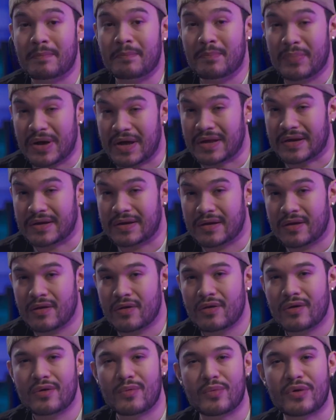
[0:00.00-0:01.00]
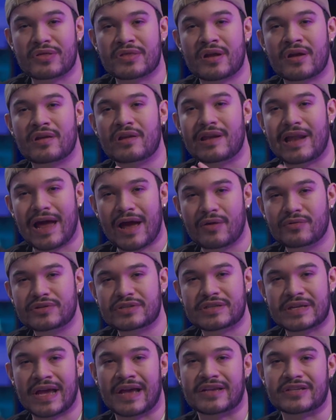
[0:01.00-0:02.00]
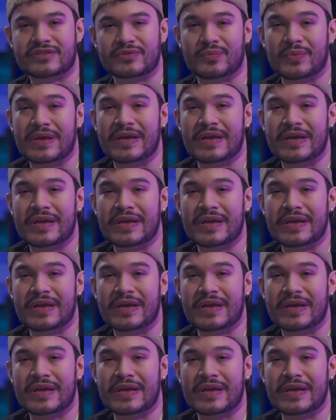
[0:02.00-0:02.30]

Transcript: But with our lounge test,